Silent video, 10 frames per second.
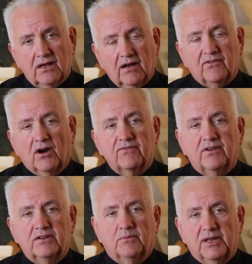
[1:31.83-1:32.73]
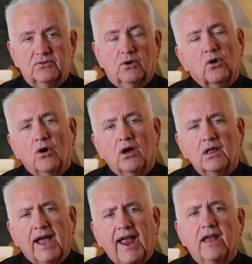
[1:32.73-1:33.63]
of our fundamental
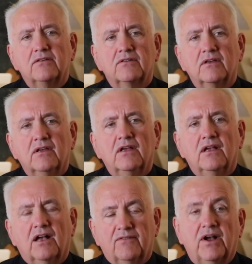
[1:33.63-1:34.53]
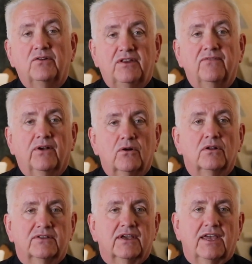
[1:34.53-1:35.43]
call and of how
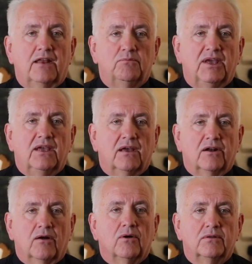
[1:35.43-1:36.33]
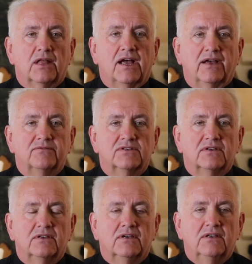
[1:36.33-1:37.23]
difficult it can be in our own lives,
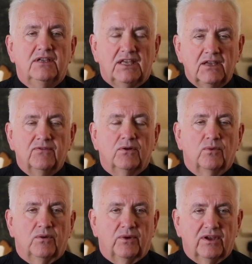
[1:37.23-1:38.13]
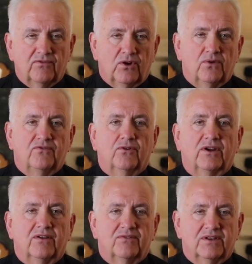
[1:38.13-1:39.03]
even when we have known
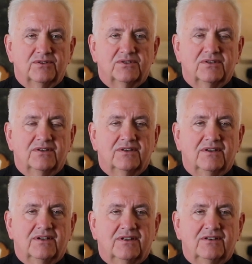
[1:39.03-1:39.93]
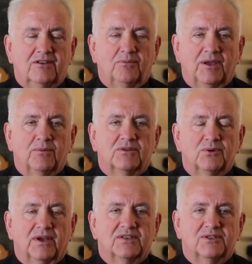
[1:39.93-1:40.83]
forgiveness, to be able
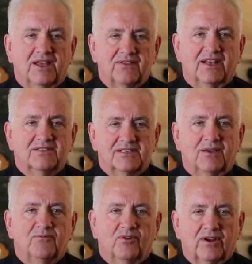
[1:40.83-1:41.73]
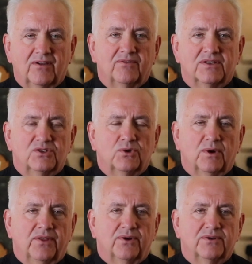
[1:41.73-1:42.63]
to extend that same forgiveness to
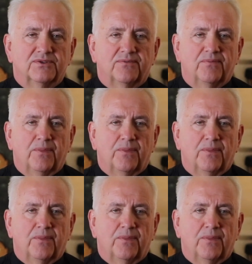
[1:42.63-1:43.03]
others.